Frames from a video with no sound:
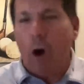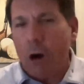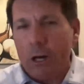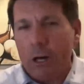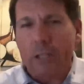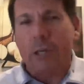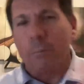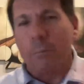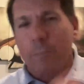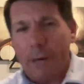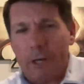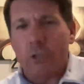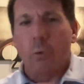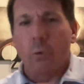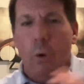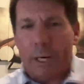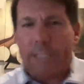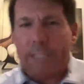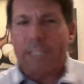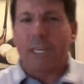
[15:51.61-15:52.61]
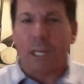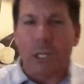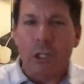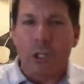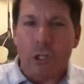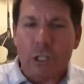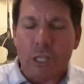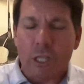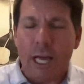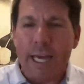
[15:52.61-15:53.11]
are compared to what it's
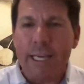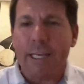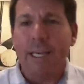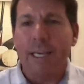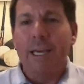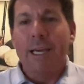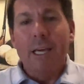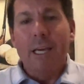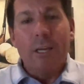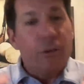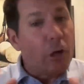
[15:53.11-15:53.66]
going to look like.